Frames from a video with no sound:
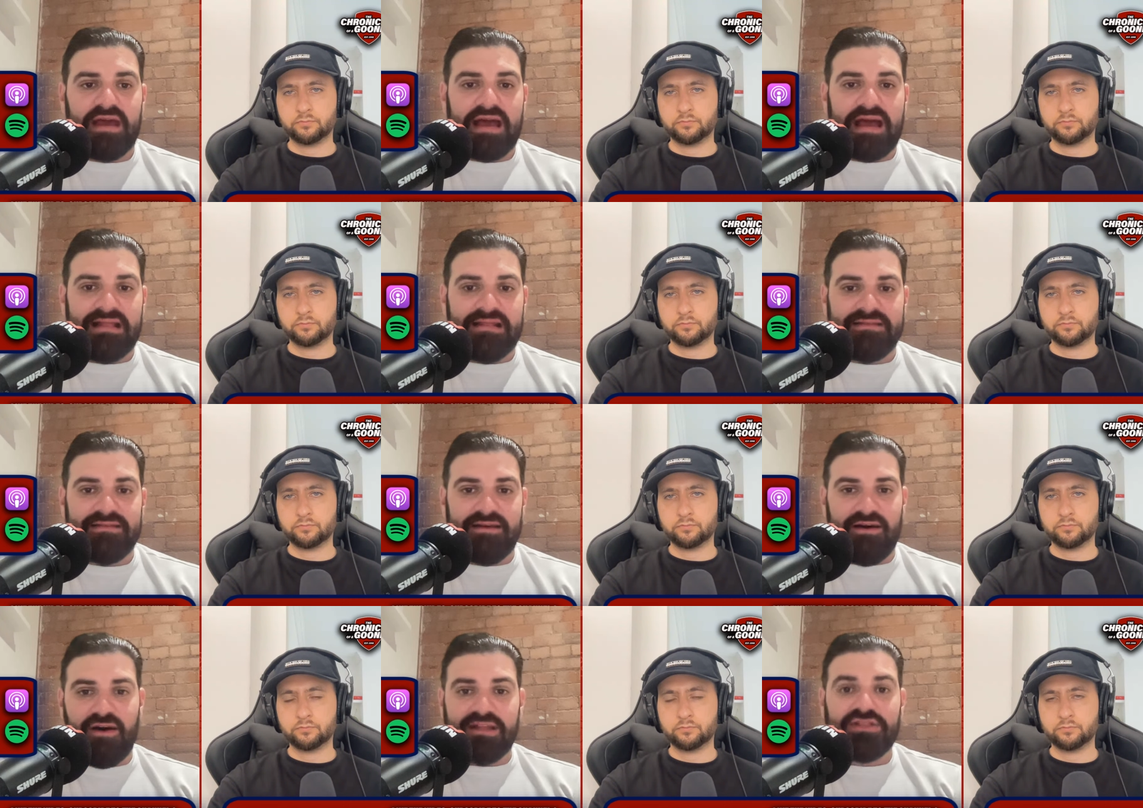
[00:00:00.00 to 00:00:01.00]
Speaker 1: And
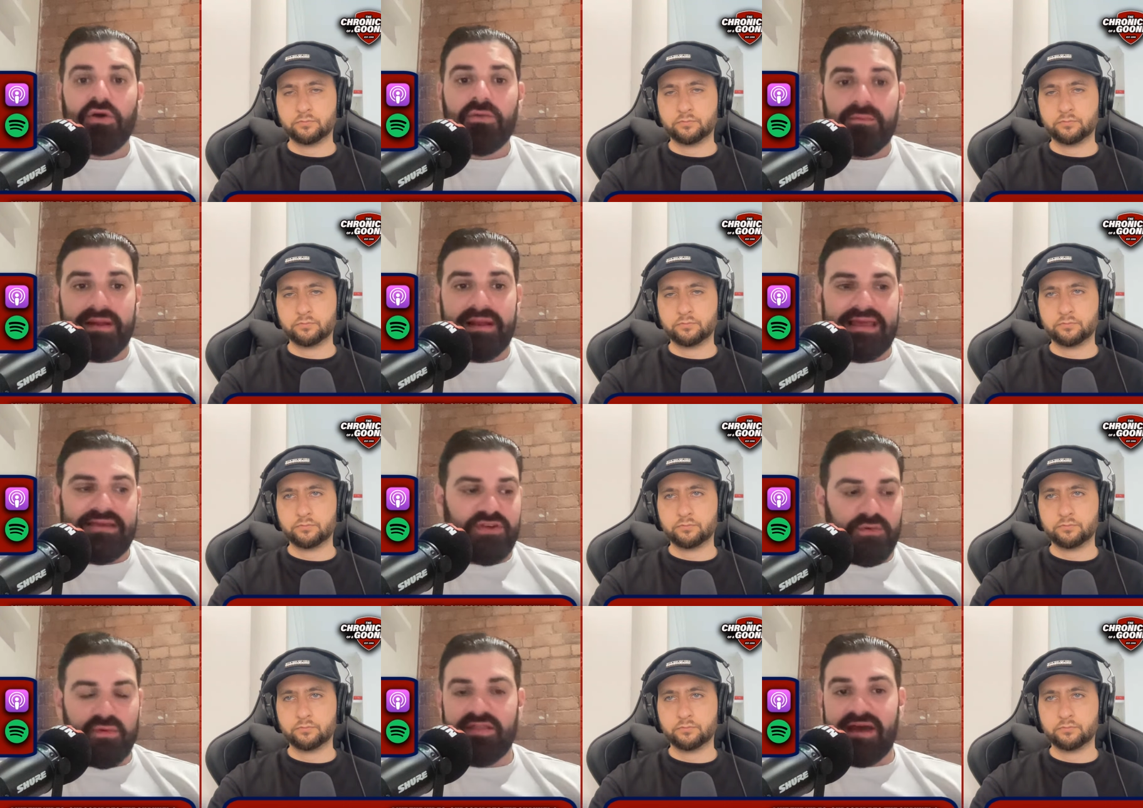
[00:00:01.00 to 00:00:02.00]
I don't believe that
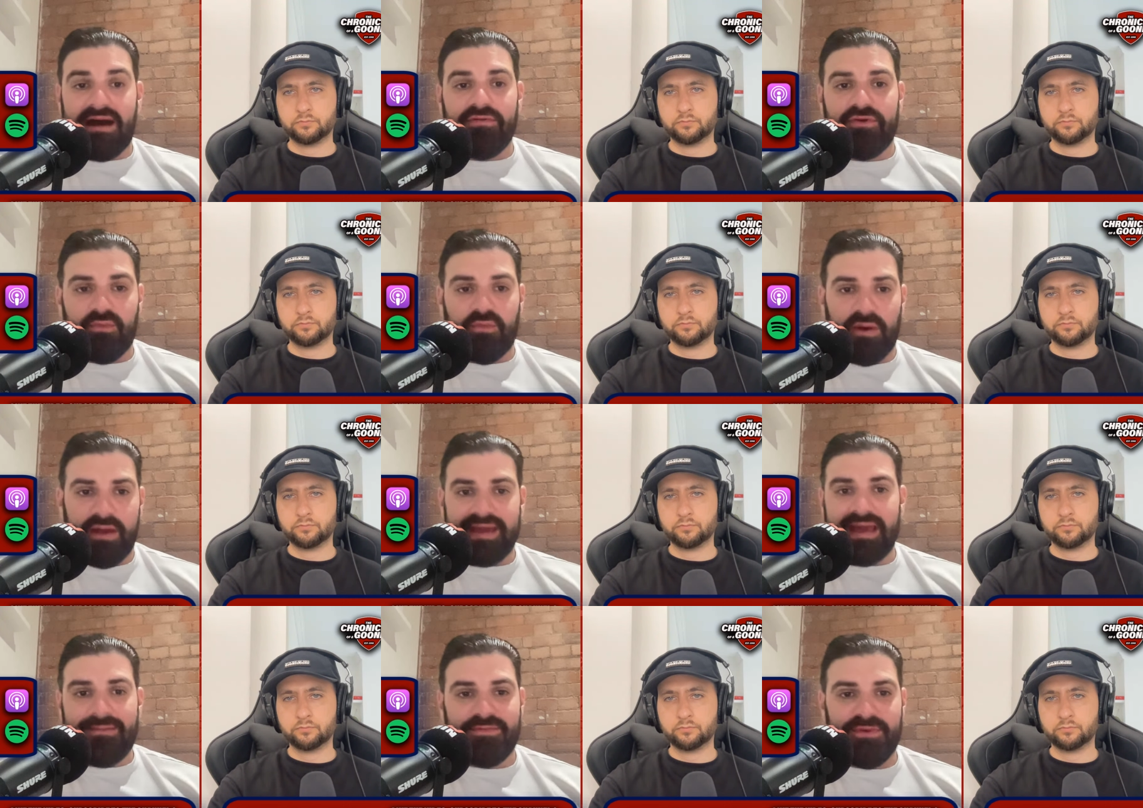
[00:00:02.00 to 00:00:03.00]
without them, we're
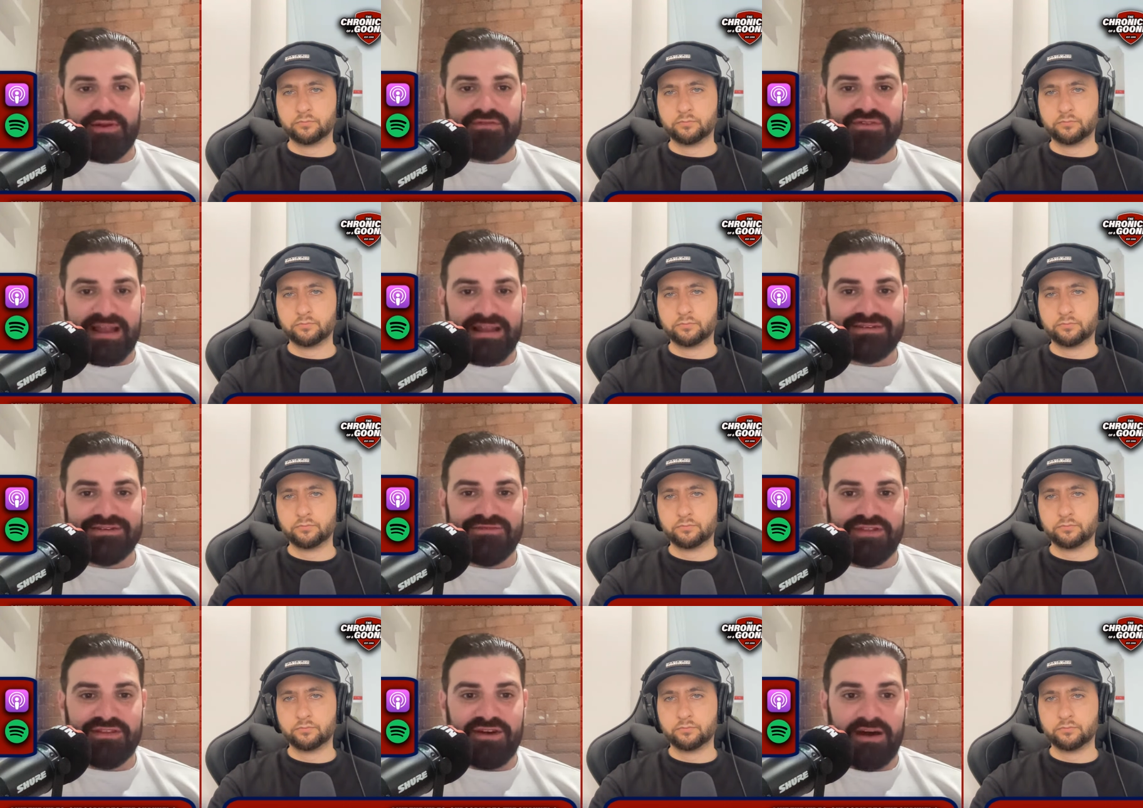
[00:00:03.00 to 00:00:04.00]
capable of challenging for
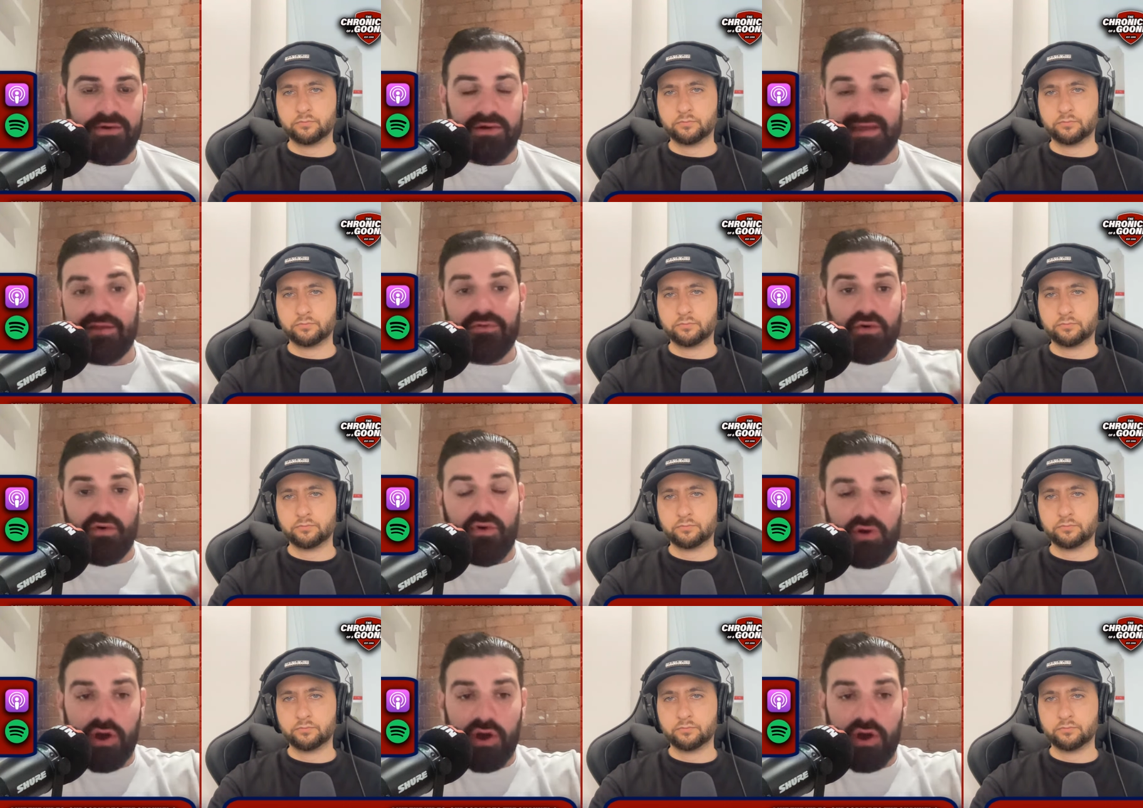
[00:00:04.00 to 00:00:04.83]
the title again or, or